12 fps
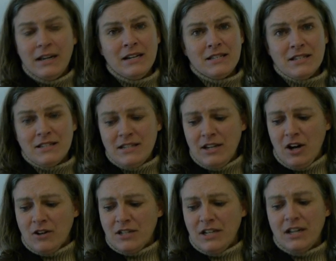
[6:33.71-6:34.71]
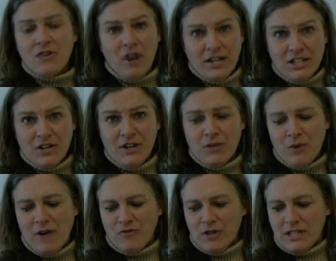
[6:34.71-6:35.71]
It's a CRT, Criterion
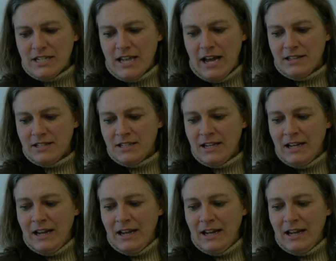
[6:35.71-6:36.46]
Reference Test,